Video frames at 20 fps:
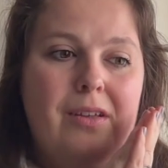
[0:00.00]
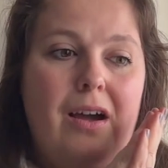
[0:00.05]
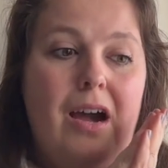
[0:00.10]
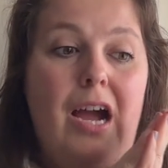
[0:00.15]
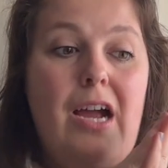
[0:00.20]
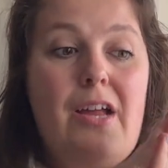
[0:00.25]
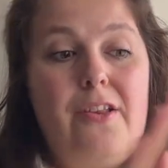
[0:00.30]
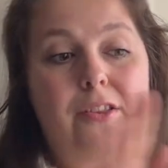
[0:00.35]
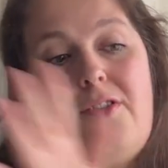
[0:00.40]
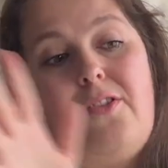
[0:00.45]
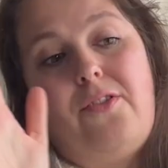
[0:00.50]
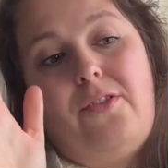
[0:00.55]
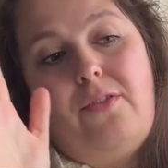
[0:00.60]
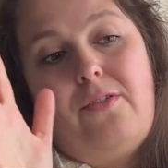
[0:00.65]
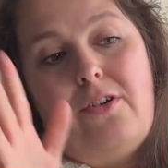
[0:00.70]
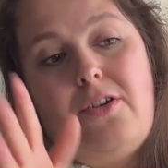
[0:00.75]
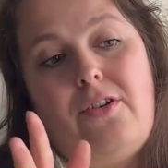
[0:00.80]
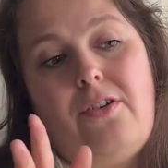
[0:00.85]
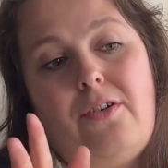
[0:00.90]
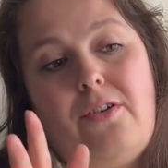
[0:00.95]
I
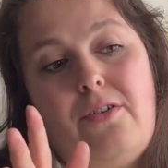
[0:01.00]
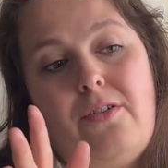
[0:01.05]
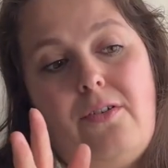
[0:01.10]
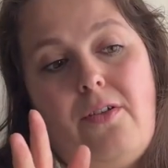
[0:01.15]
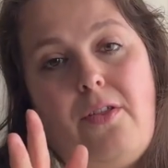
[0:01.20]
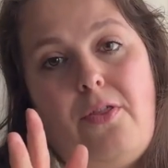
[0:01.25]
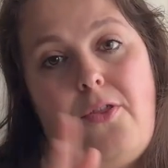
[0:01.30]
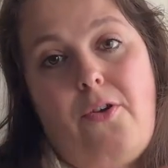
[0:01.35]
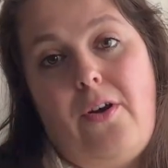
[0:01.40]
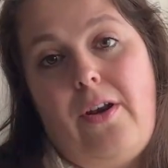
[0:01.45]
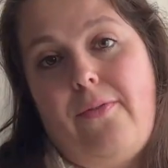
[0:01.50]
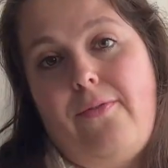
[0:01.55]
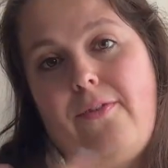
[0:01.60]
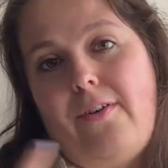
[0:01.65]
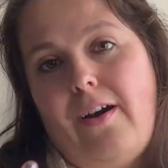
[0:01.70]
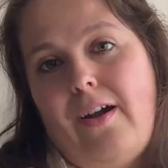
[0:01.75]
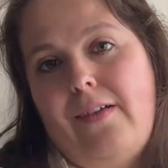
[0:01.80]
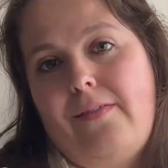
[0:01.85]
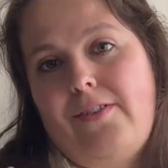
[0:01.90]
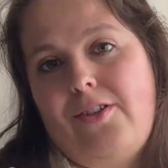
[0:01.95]
turn
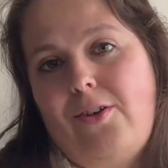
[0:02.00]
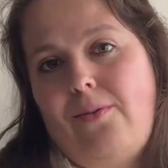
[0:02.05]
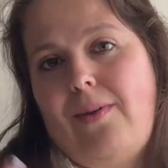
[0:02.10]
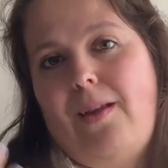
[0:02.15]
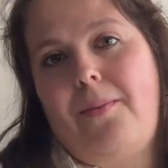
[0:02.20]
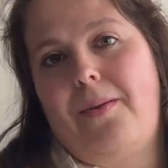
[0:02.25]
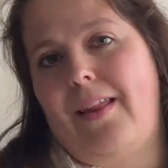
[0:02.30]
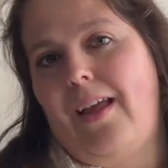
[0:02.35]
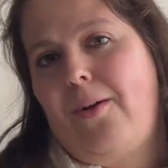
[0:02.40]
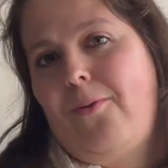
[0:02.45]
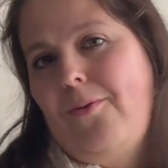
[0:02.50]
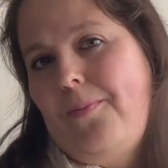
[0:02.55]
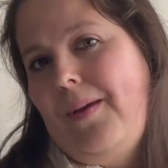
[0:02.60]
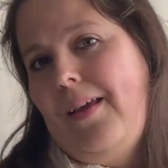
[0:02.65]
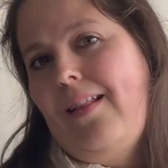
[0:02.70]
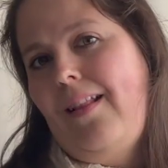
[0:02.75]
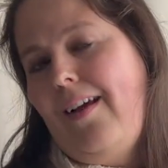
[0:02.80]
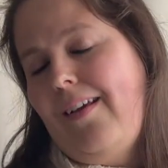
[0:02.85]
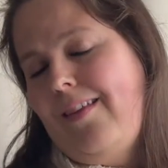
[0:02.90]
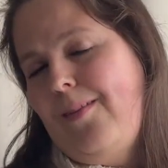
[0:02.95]
35, so maybe that would be
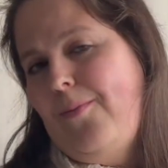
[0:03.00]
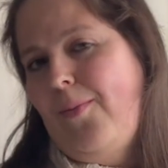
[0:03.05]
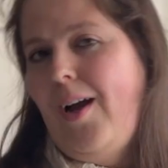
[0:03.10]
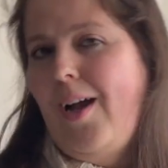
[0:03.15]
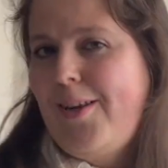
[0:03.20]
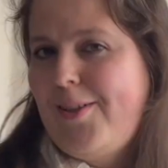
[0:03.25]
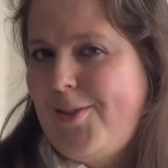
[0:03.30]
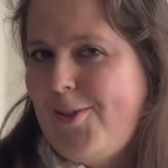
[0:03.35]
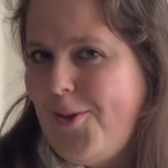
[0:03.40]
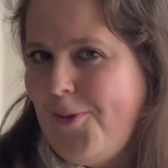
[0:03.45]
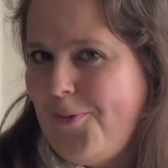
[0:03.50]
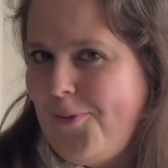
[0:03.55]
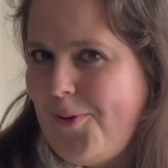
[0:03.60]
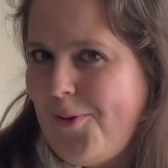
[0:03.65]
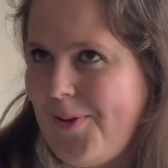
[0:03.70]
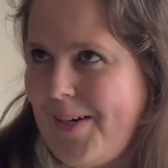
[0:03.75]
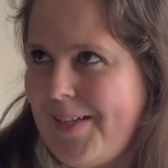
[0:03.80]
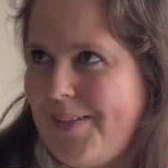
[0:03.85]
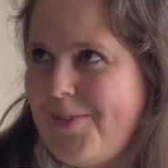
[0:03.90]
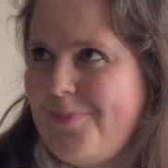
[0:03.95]
like the milestone
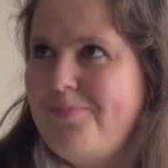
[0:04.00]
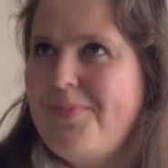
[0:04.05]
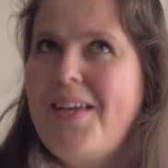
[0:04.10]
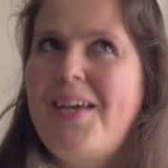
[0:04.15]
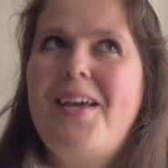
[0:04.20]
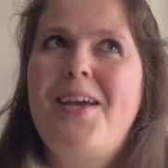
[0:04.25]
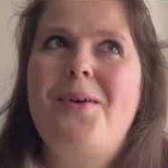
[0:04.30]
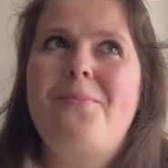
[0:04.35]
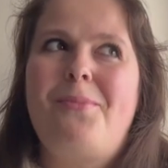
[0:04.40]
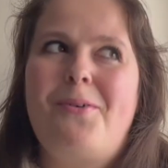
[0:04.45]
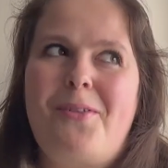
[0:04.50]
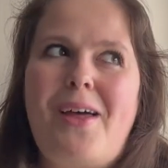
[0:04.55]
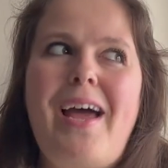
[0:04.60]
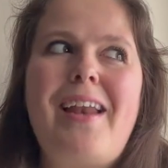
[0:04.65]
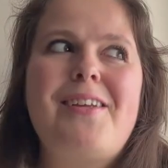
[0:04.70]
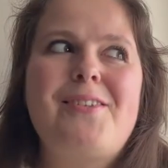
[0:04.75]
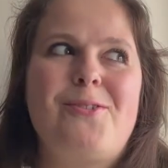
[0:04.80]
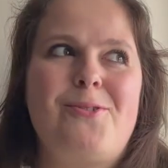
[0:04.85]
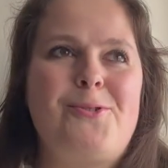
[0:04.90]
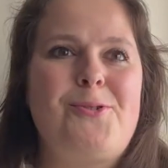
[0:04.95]
for it. But that
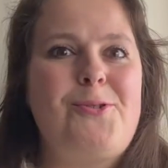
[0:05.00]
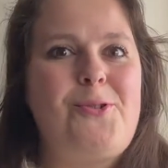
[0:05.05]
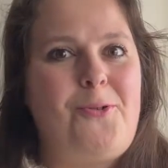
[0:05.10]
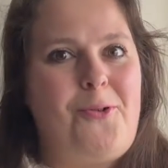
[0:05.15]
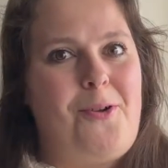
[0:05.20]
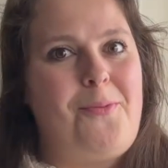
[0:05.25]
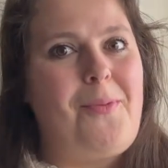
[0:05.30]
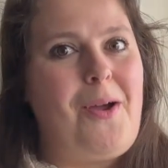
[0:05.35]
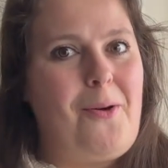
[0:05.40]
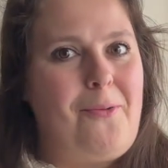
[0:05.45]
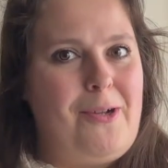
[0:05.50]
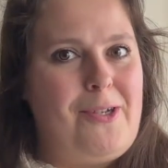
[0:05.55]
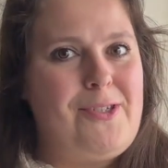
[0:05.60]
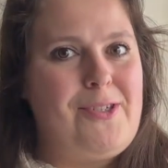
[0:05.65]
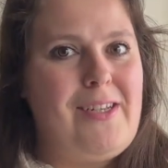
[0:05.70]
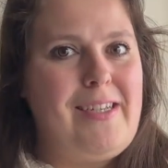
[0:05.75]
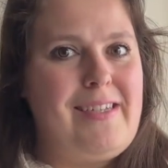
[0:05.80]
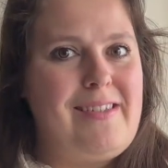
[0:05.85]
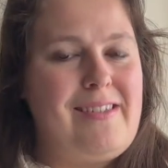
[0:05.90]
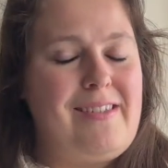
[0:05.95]
is also on my wish
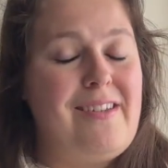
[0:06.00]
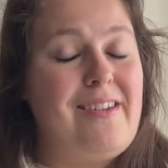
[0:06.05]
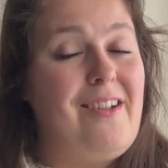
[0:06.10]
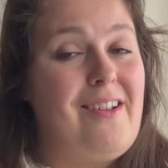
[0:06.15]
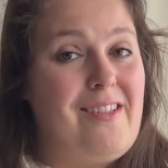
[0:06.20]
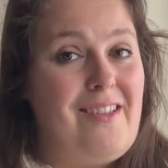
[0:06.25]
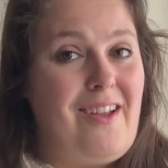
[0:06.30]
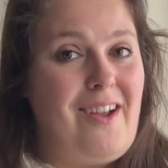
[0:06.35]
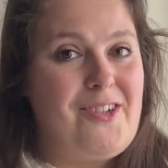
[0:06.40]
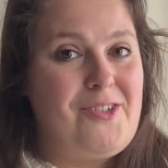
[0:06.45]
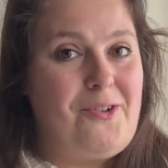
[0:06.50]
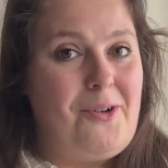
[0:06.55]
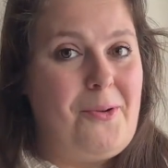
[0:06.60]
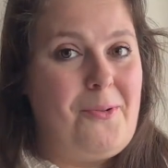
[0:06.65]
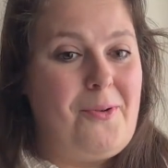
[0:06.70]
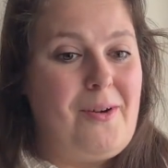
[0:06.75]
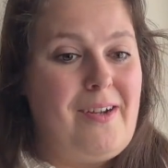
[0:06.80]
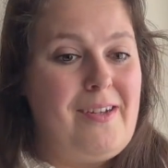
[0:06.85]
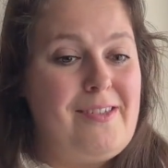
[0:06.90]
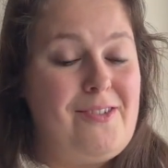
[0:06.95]
list, not luxury
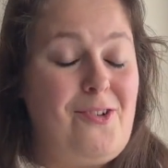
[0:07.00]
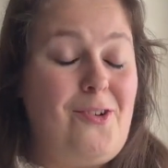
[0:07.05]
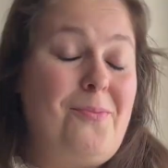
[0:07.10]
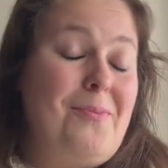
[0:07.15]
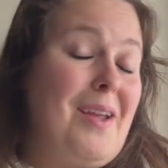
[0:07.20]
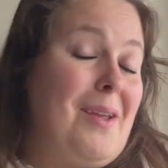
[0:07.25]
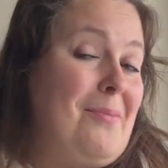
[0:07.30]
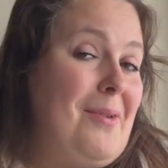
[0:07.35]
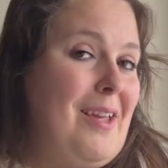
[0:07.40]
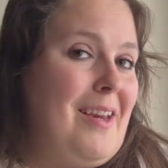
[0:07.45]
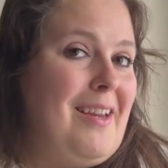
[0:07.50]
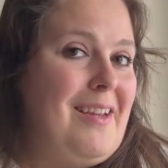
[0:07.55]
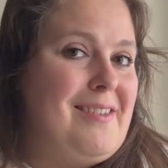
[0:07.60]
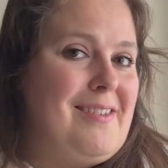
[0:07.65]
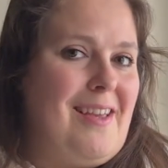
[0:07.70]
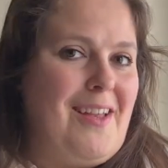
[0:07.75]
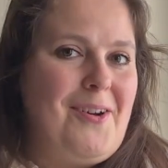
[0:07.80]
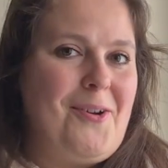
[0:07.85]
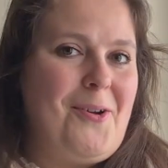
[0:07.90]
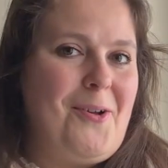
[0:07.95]
wise, or maybe it is,
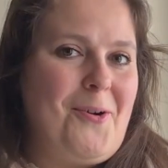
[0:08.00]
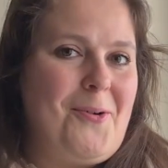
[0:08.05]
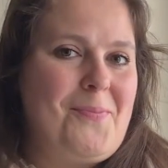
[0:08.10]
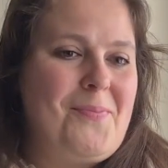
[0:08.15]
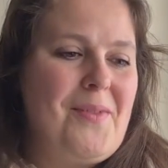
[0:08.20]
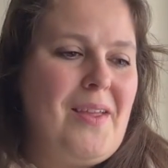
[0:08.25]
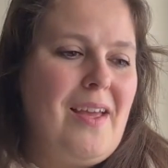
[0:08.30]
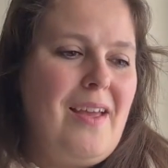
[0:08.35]
I don't know.